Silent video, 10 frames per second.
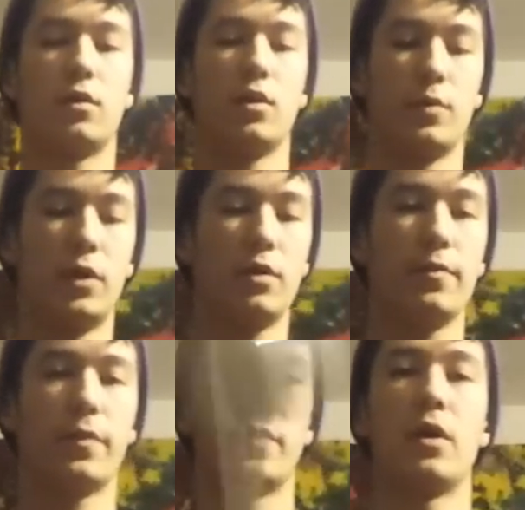There we go.
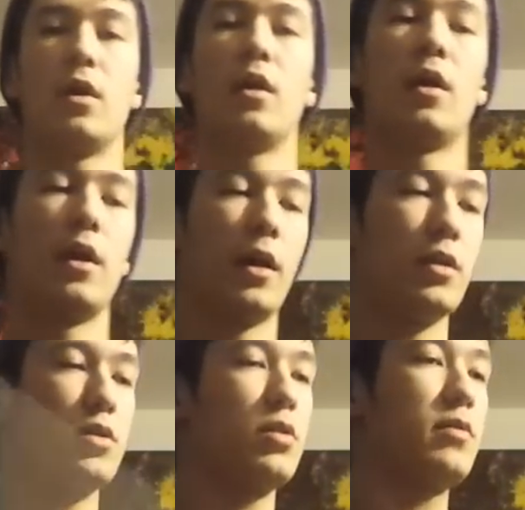And I
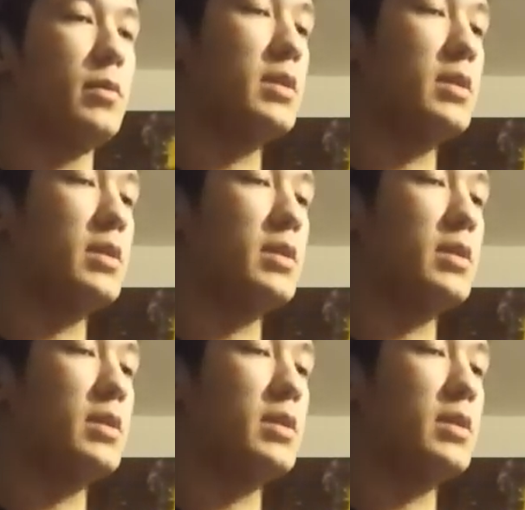can show you from the